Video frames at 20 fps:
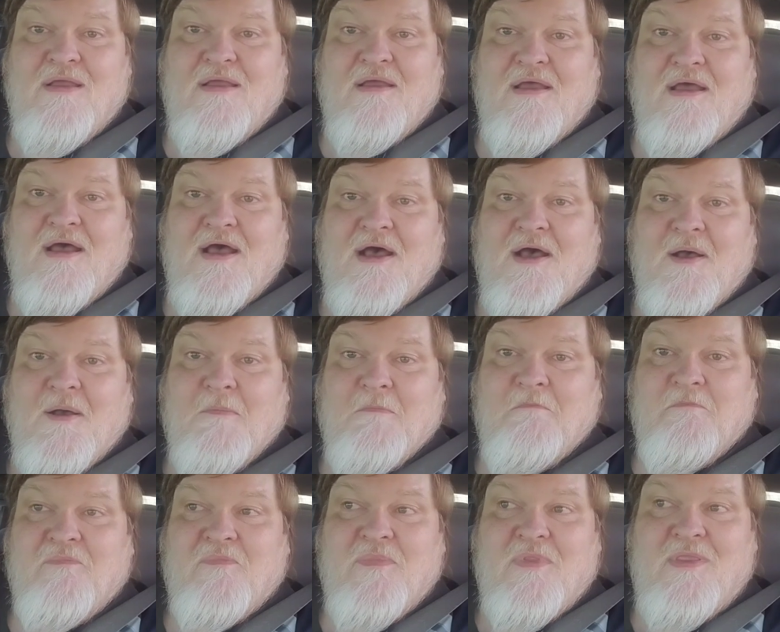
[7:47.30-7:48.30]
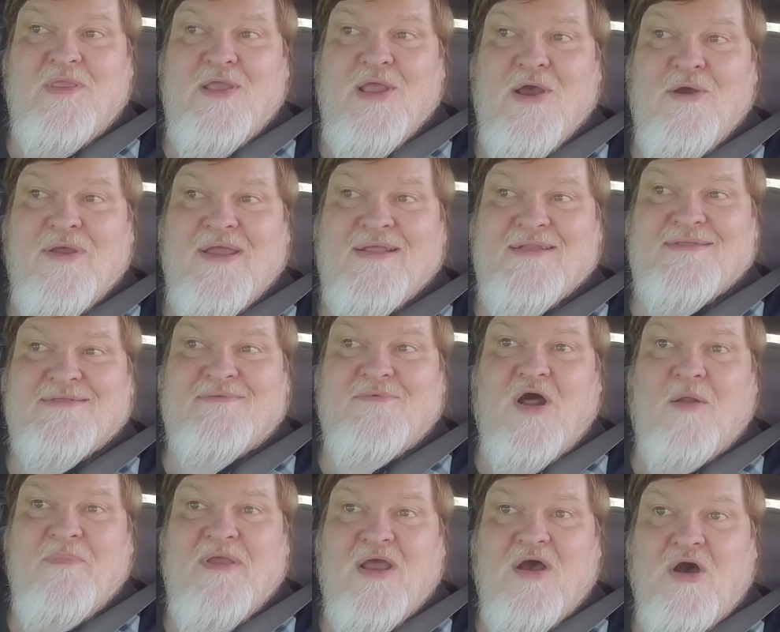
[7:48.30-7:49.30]
You know, it's going
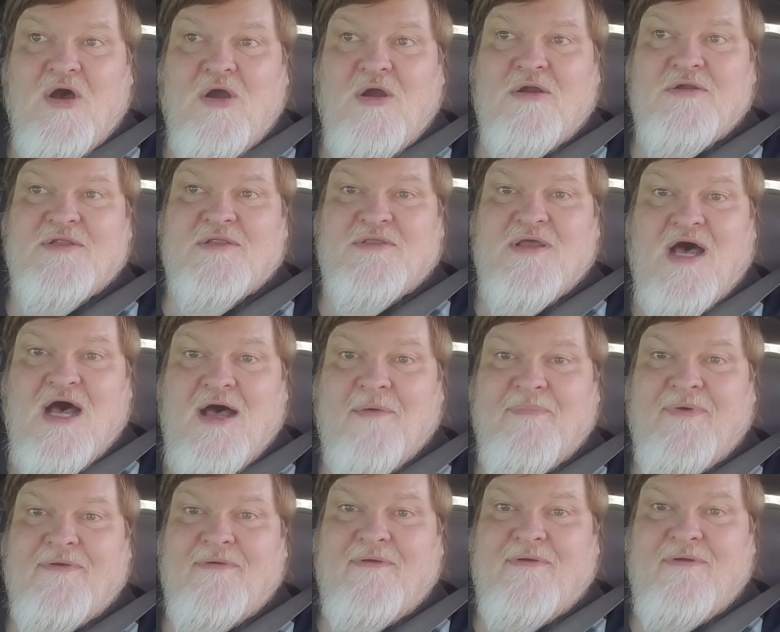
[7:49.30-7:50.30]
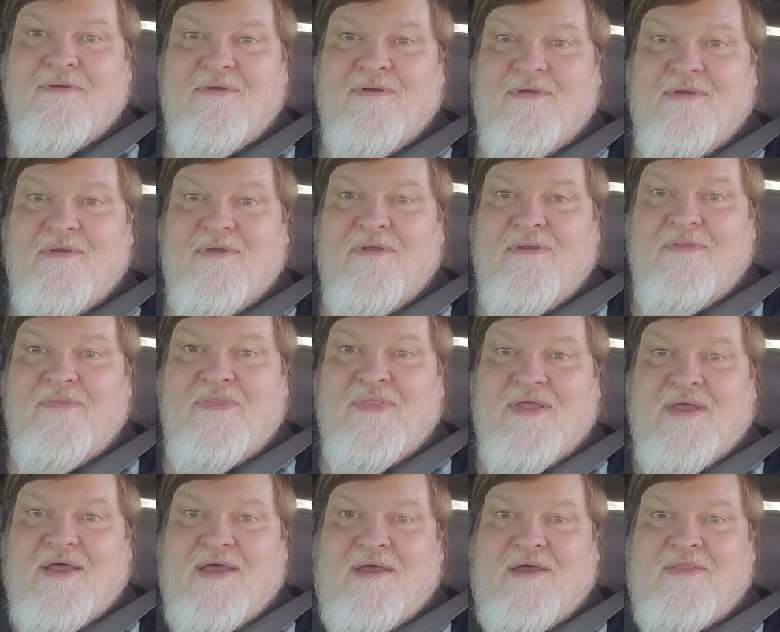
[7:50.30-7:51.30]
to be hard to top
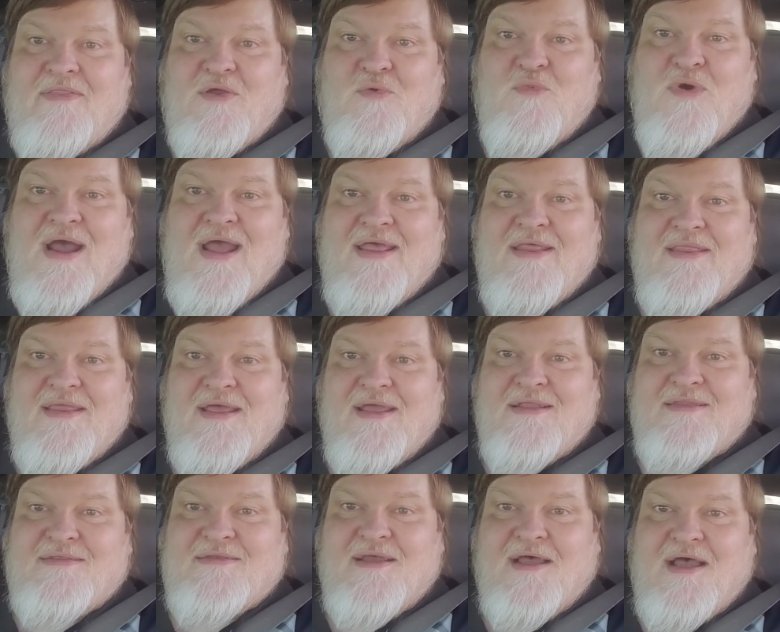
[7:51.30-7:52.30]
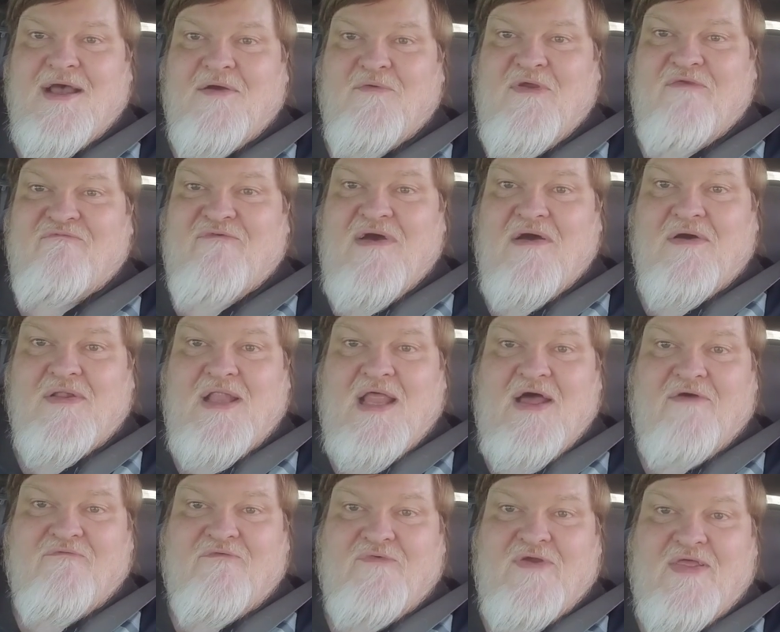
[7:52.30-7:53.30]
the way that we fell in
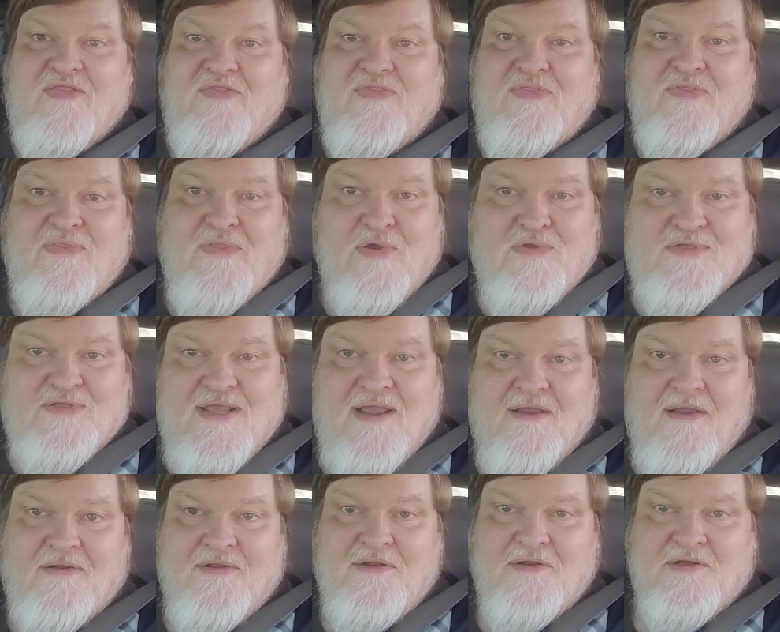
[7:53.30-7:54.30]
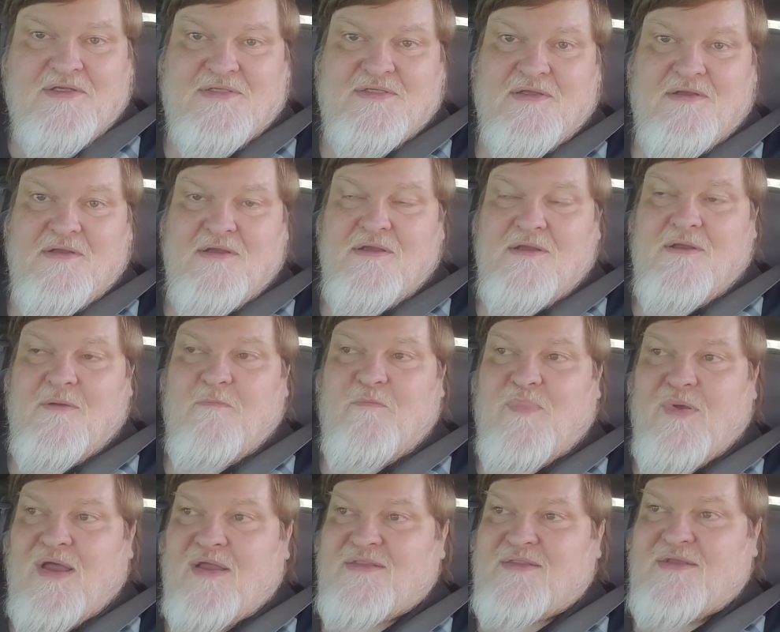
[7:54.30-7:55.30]
love with those characters.
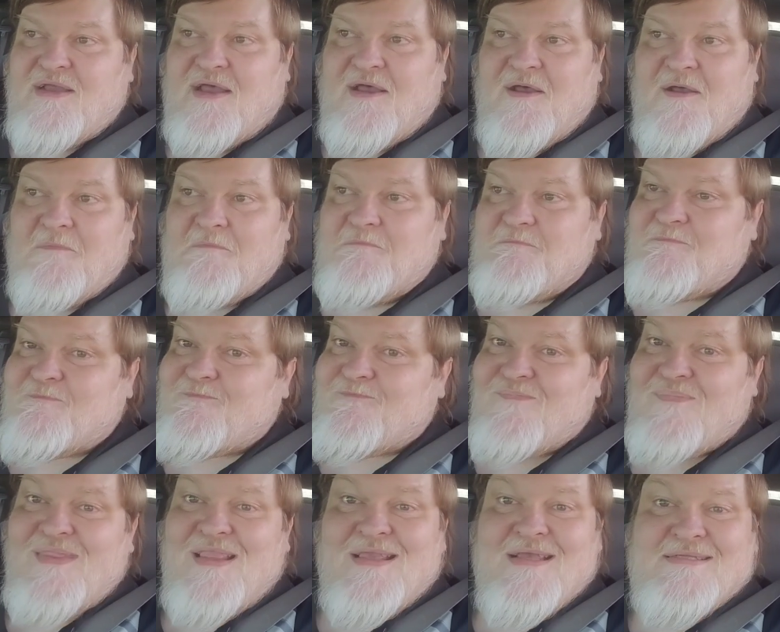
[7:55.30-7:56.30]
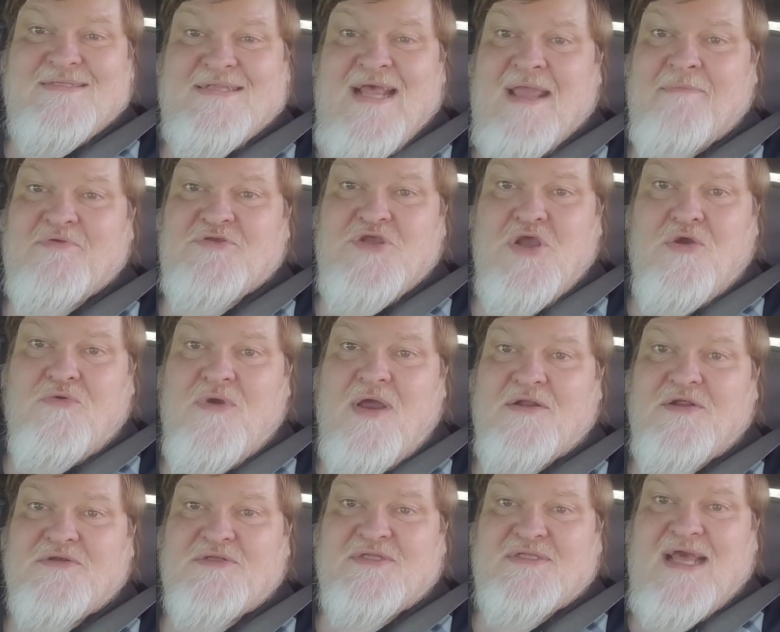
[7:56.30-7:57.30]
But same
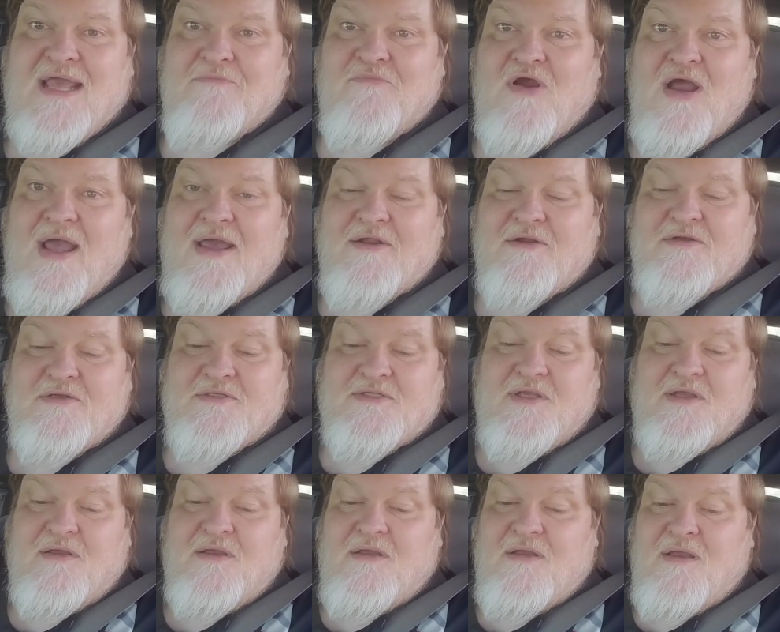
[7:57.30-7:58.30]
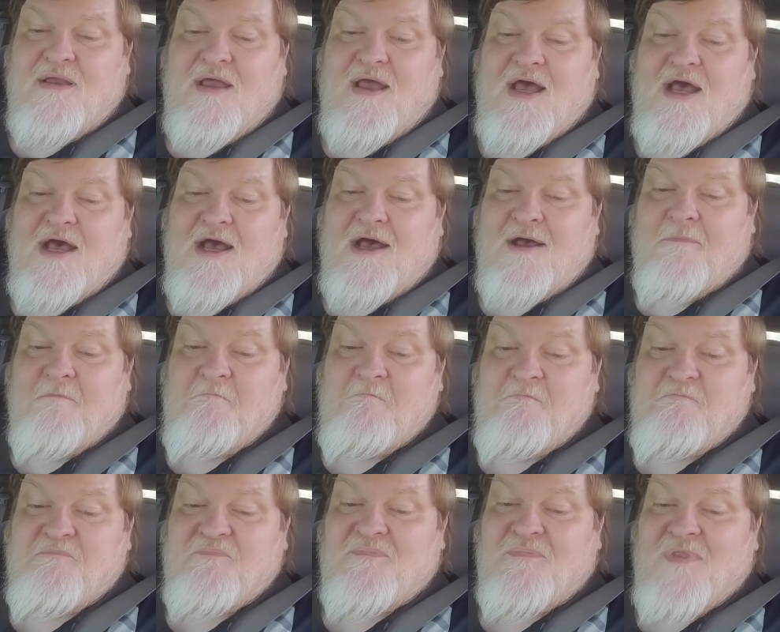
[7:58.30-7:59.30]
showrunners, same writers,
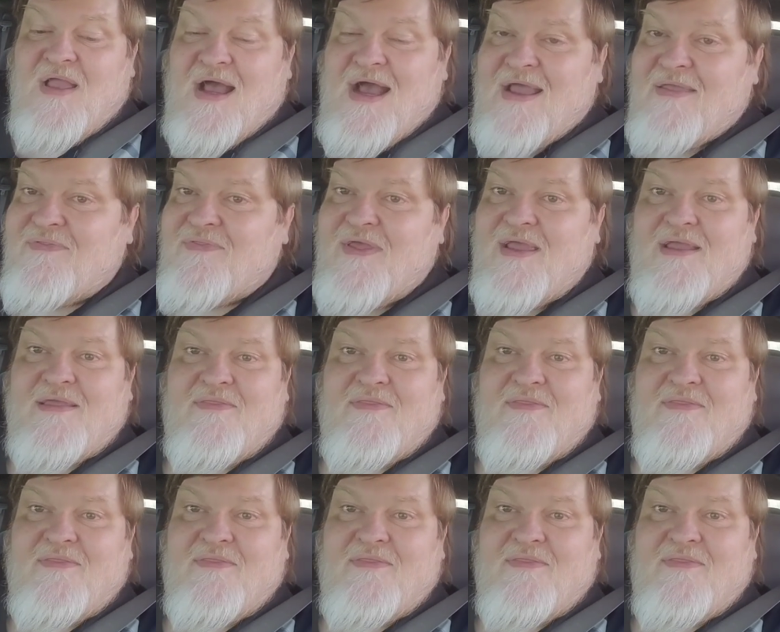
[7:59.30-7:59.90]
I think